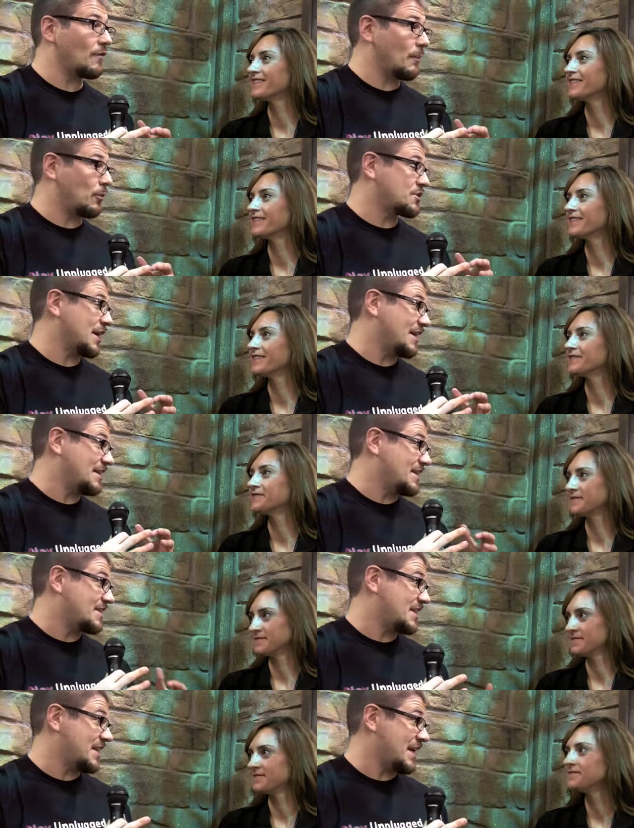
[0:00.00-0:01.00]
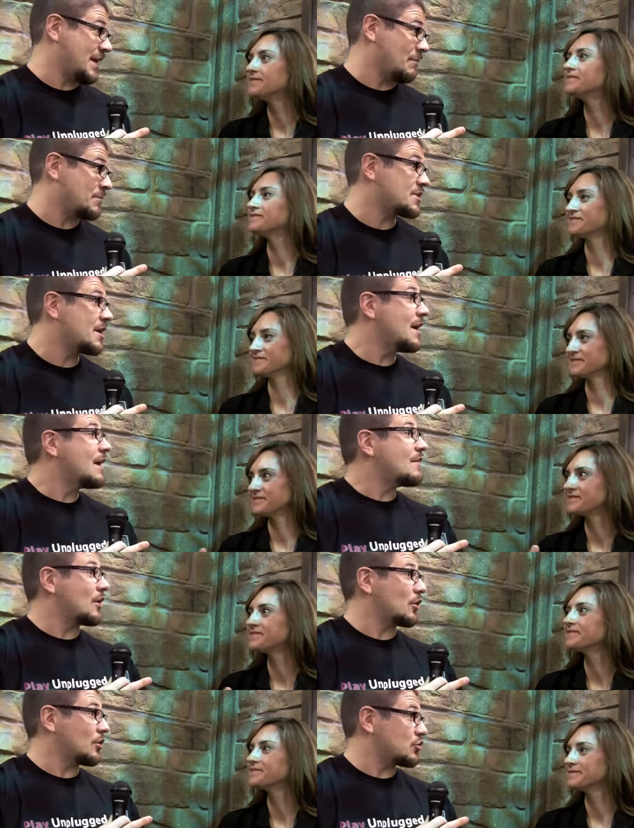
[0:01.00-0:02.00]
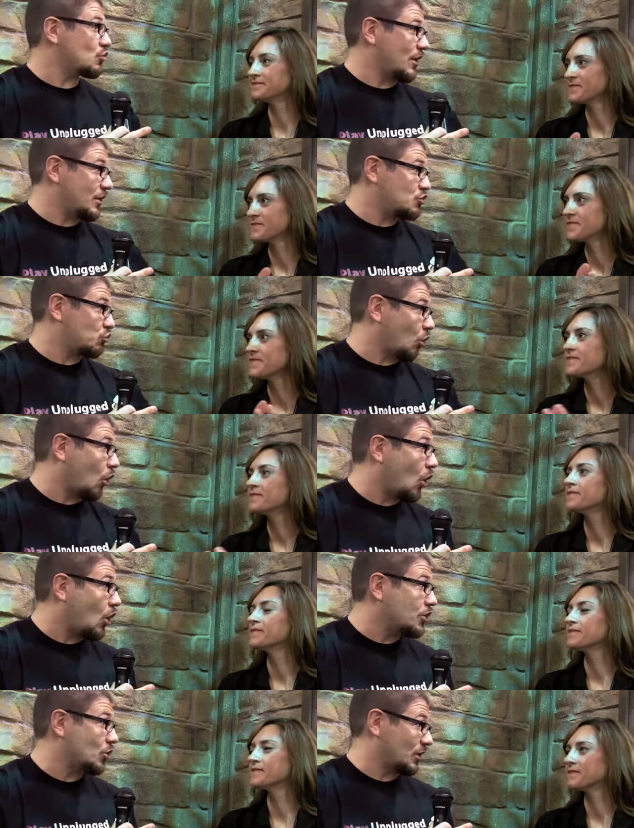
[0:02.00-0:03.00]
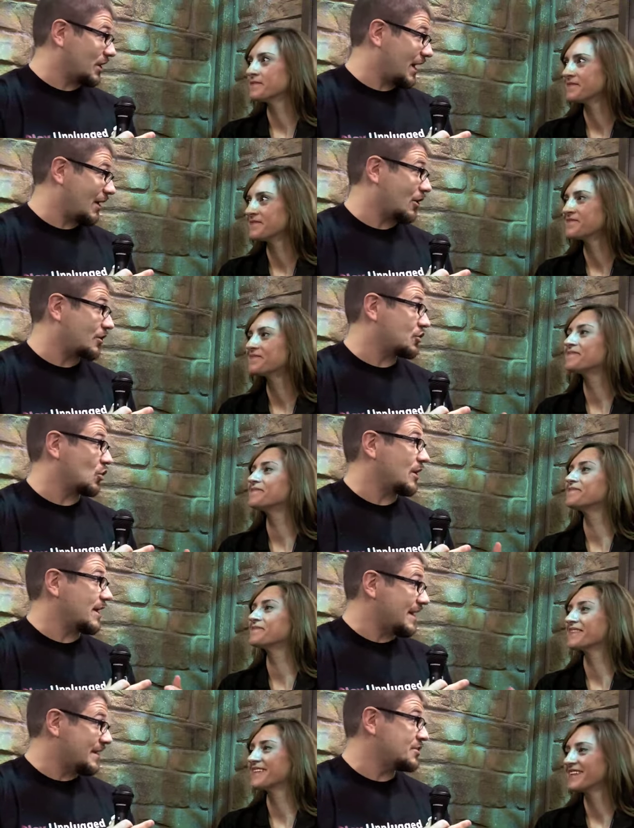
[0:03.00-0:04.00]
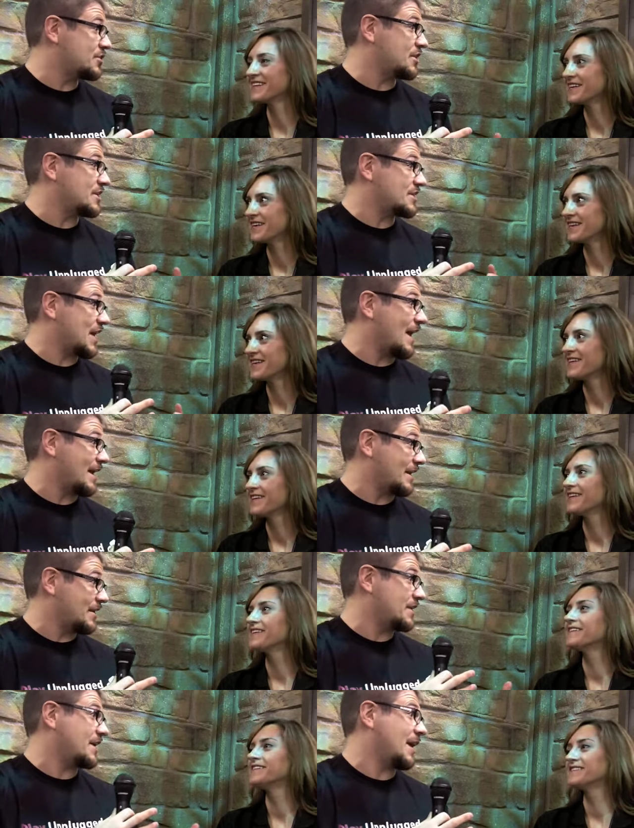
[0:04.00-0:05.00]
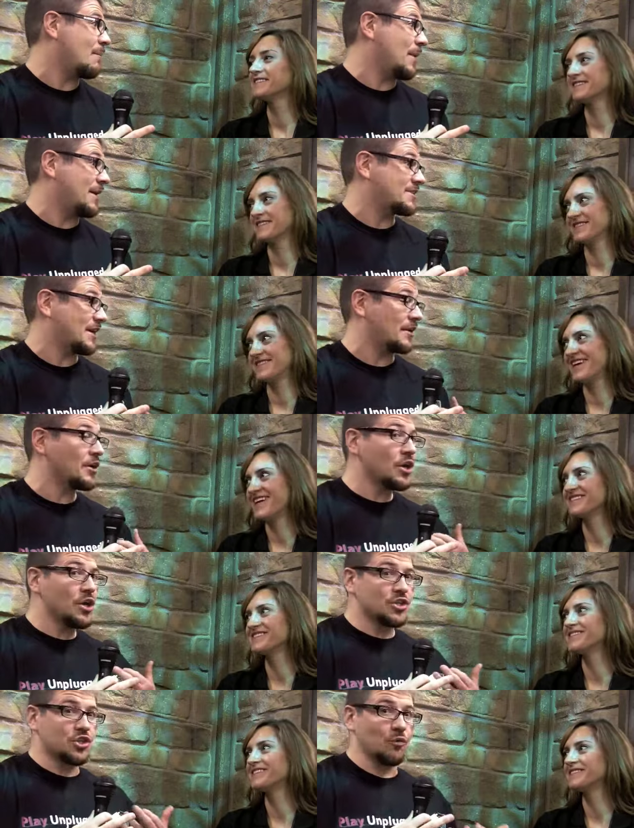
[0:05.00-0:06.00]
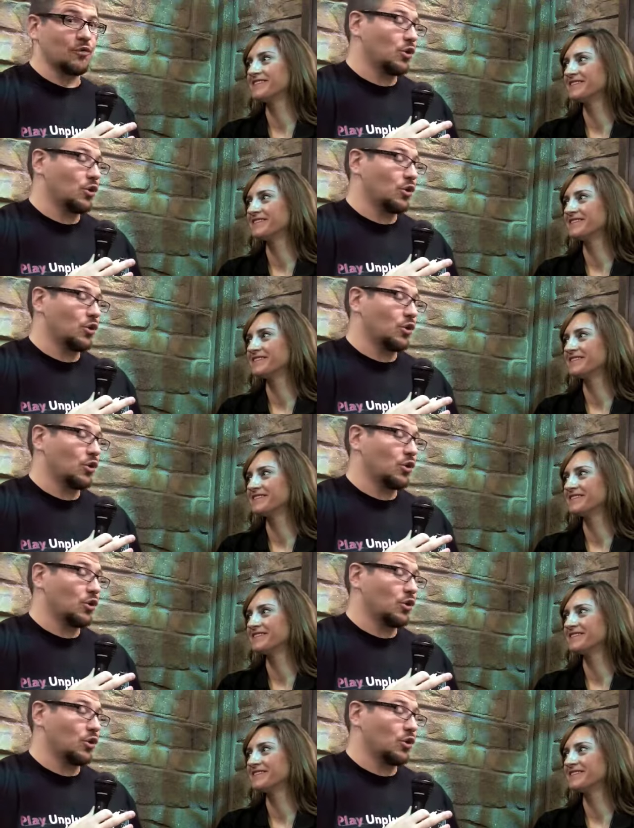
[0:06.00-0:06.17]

Speaker 1: they presented these themes that are going to try to draw your character into the setting, into the campaign setting. So